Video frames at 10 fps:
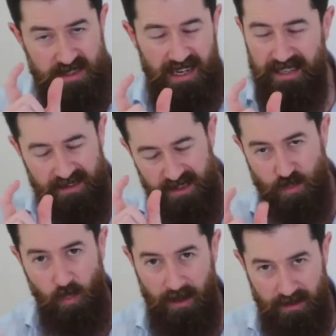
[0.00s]
say in
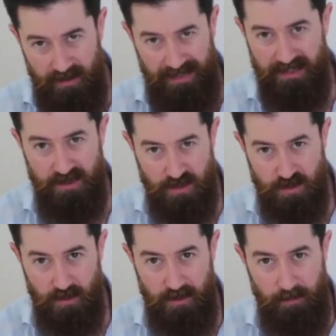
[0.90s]
this one
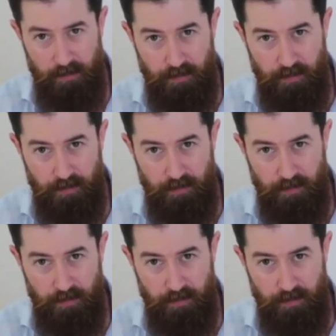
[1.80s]
industry,